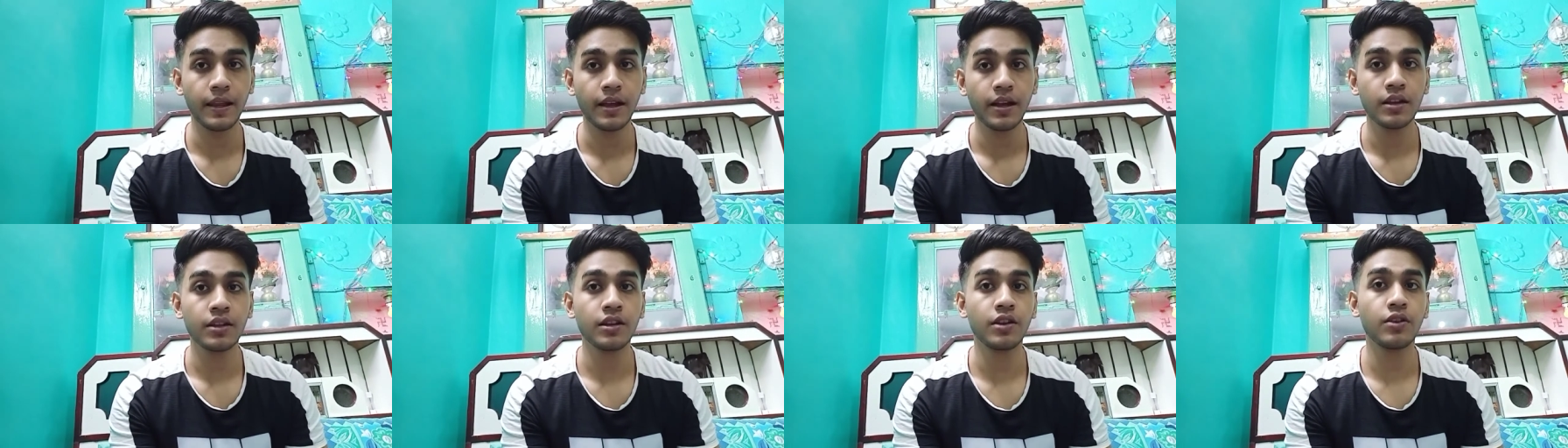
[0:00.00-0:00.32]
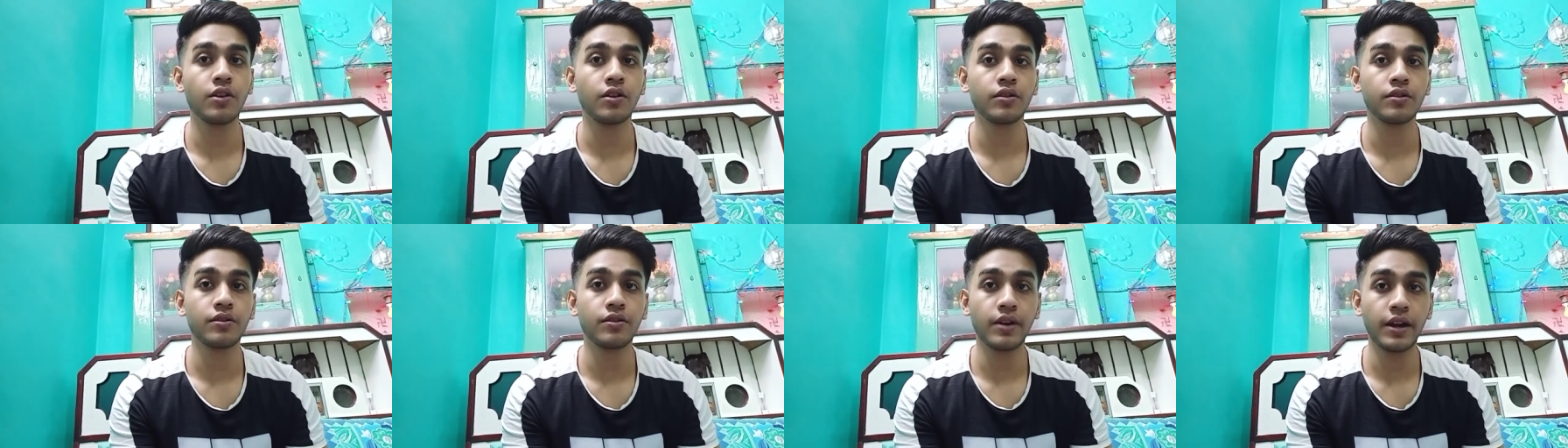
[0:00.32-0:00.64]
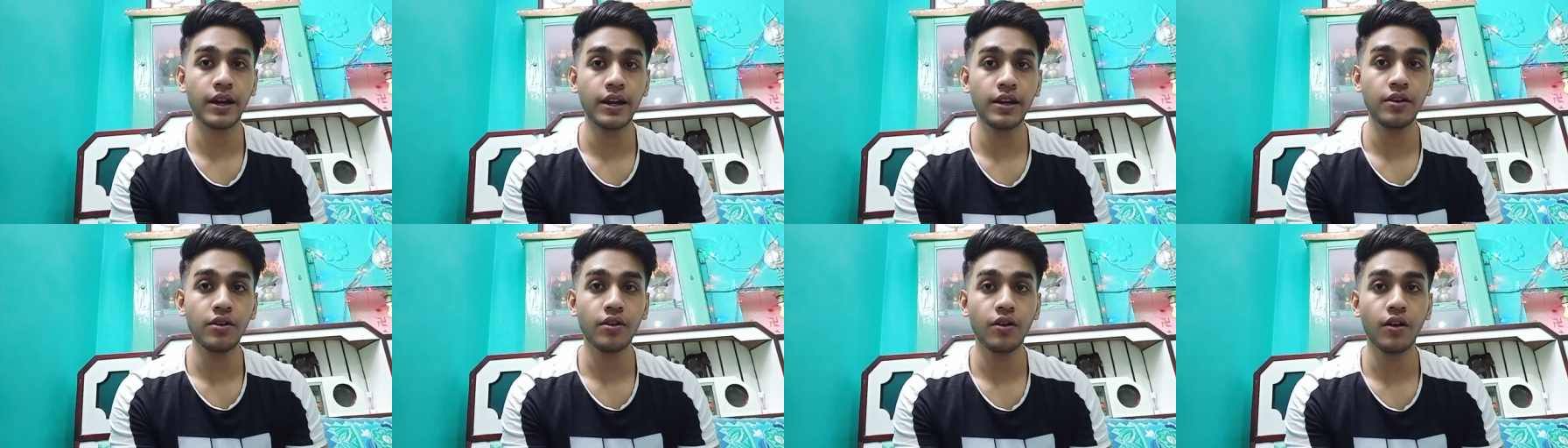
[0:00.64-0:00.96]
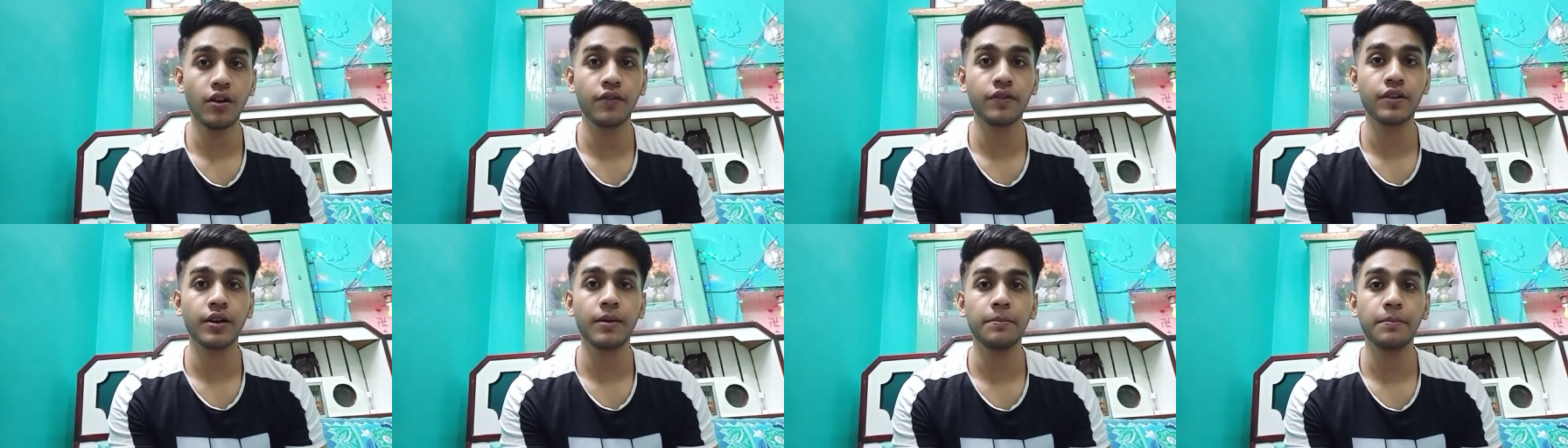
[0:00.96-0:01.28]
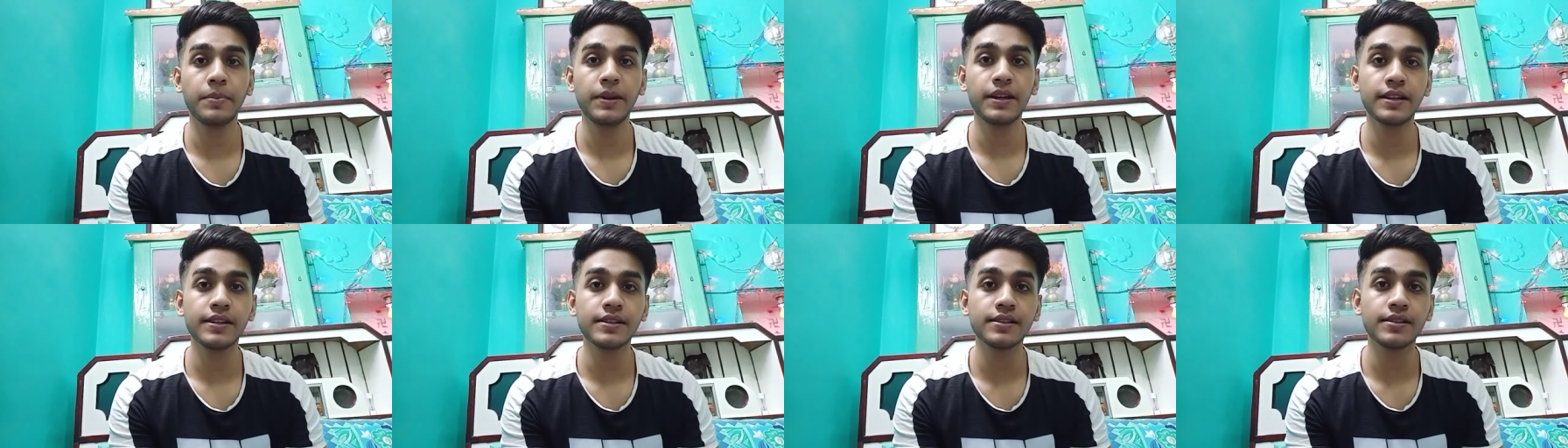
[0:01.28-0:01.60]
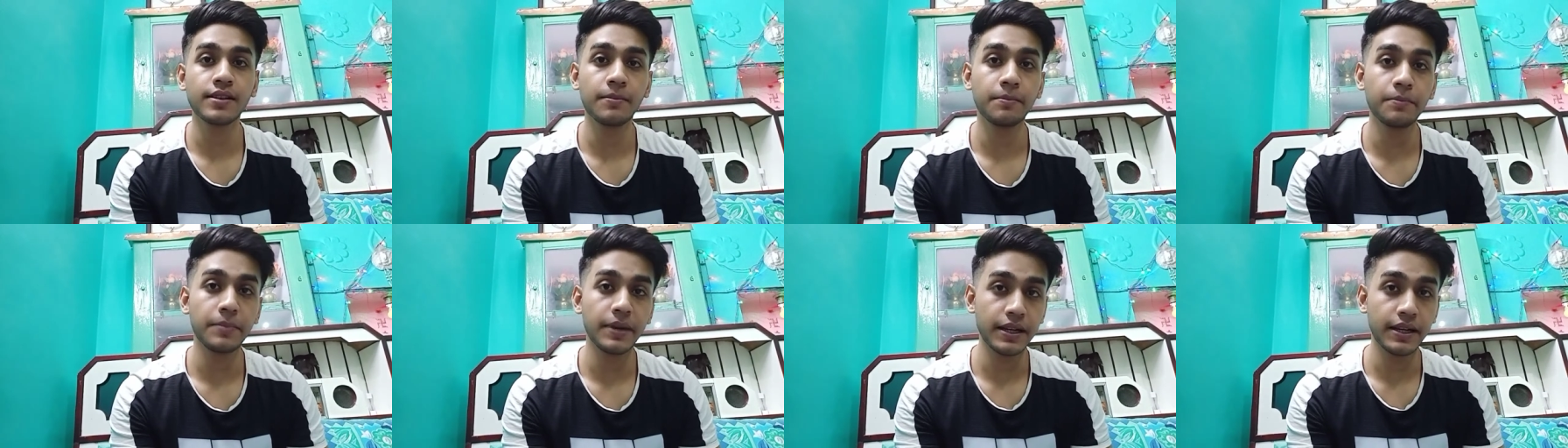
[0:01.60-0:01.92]
The doctrine of
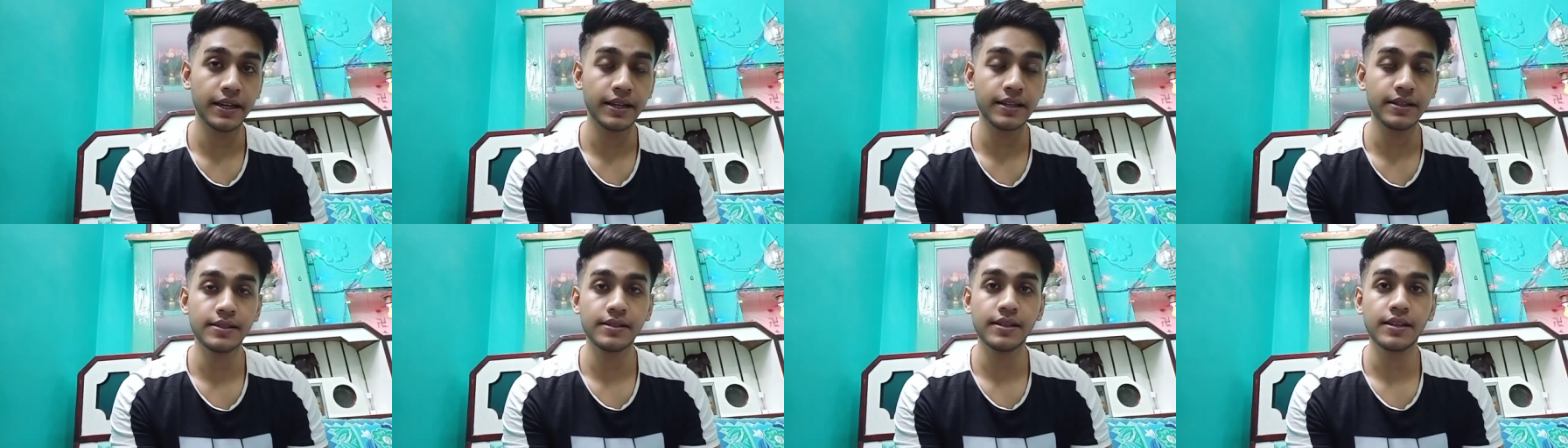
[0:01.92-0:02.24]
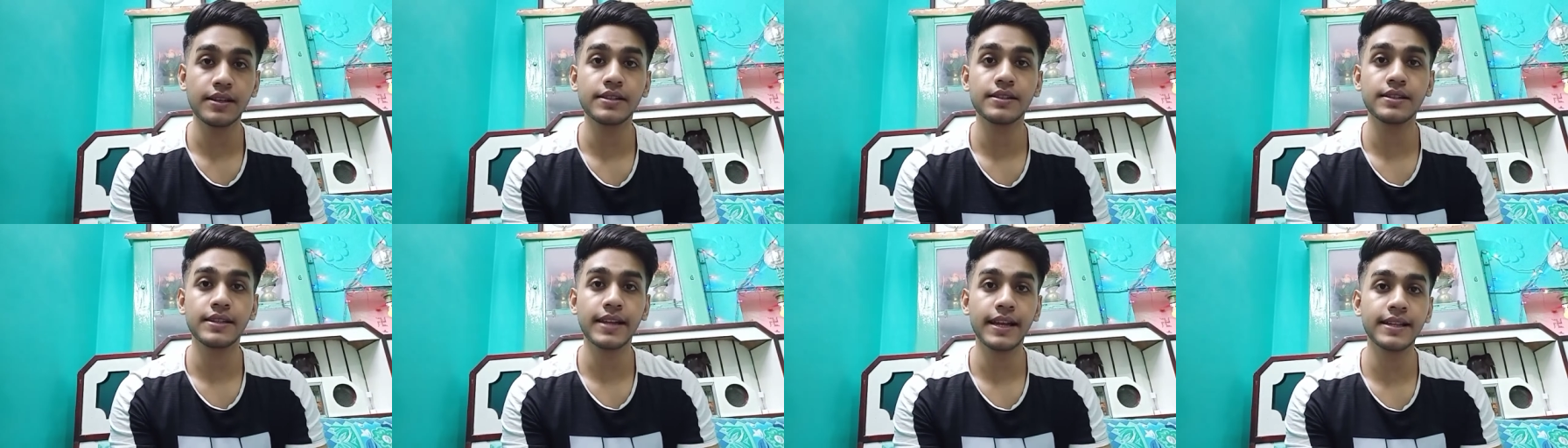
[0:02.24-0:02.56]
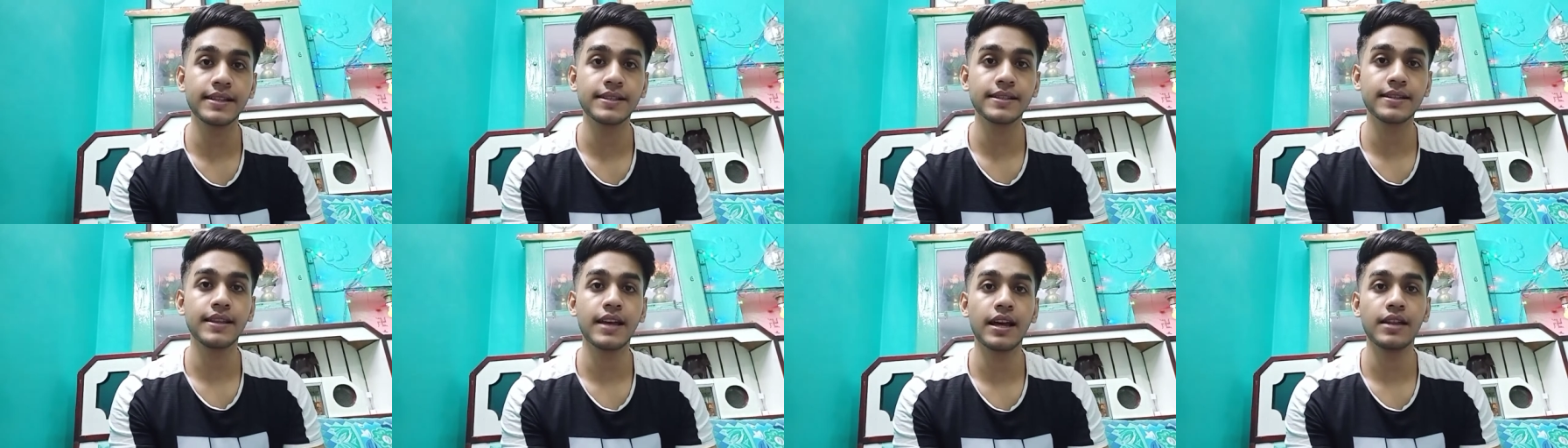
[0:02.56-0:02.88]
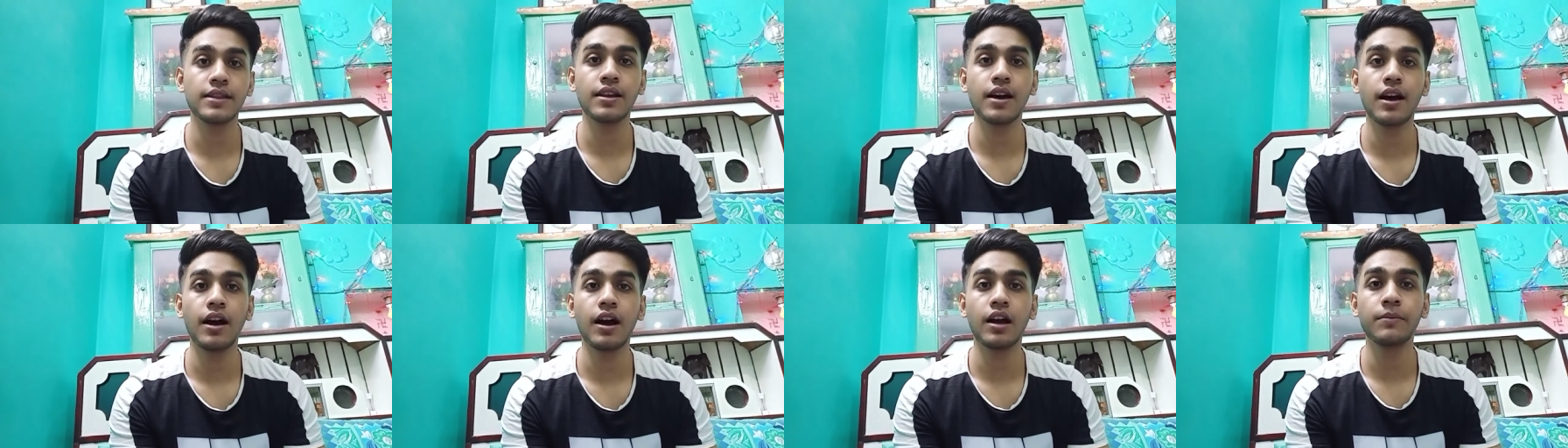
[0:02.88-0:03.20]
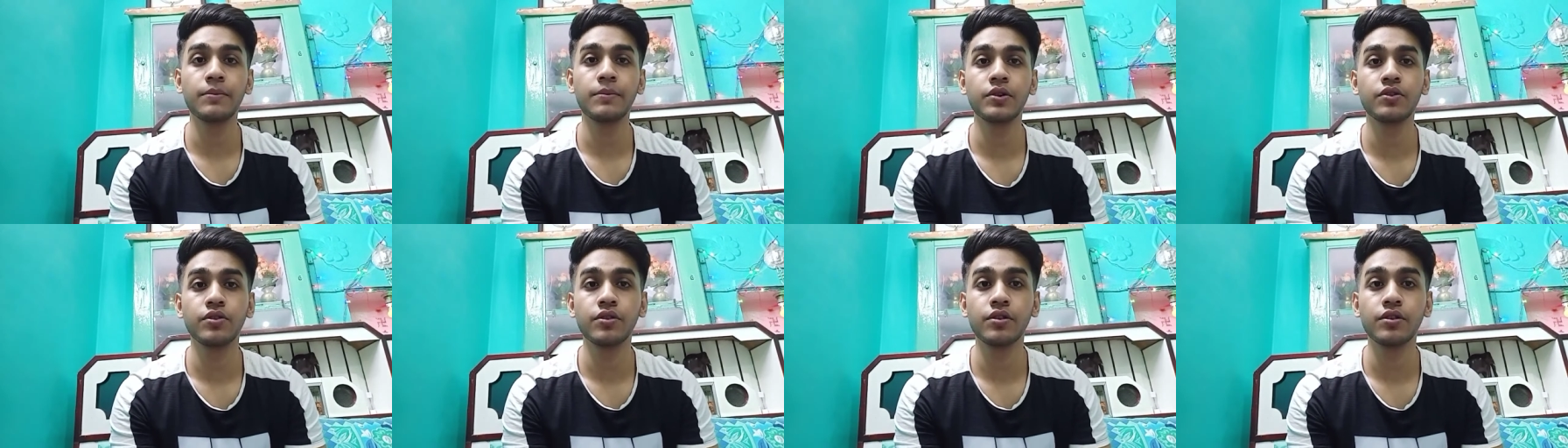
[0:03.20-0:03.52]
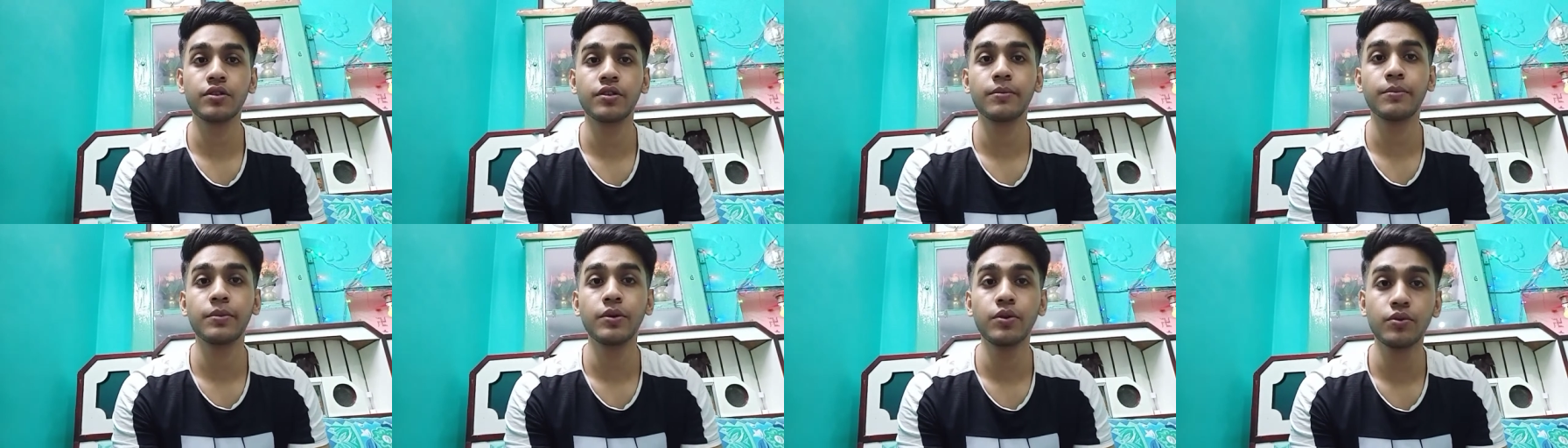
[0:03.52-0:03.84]
competence-competence states that the arbitral
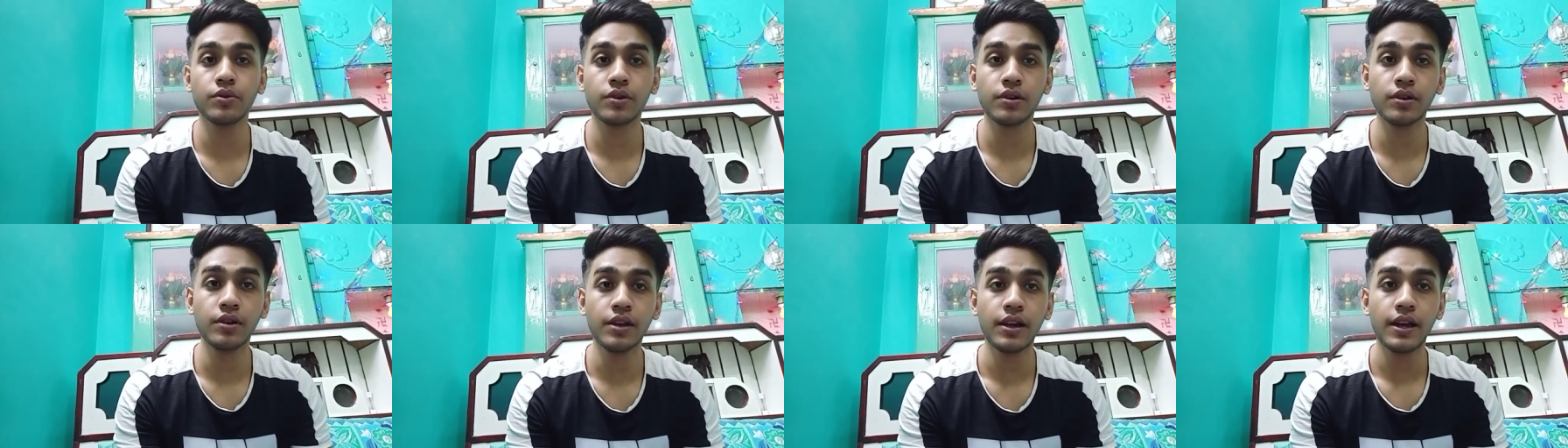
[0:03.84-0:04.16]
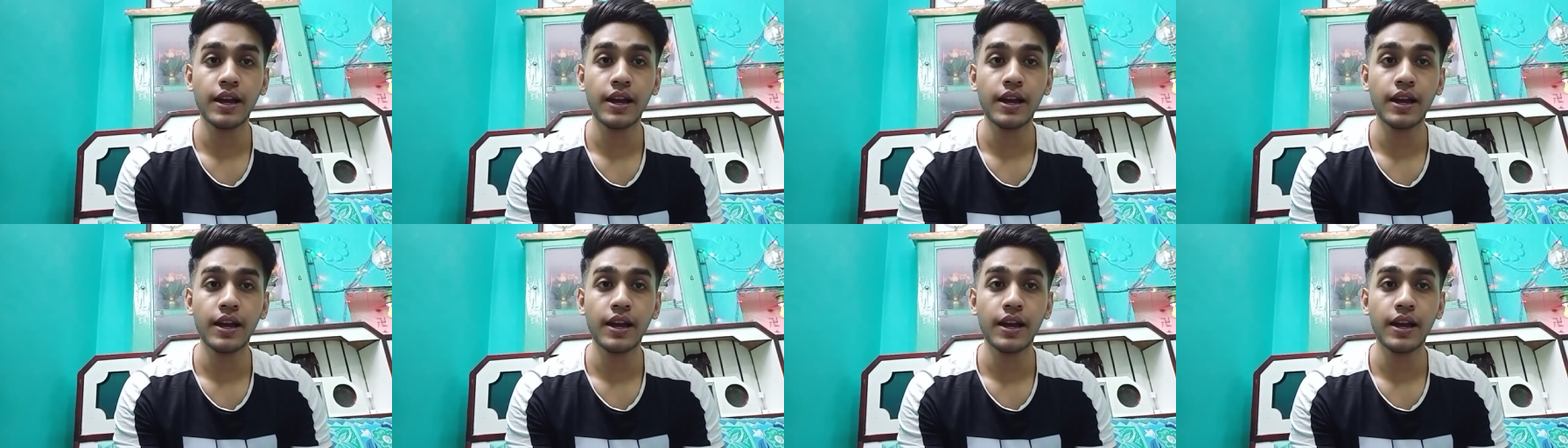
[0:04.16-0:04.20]
tribunal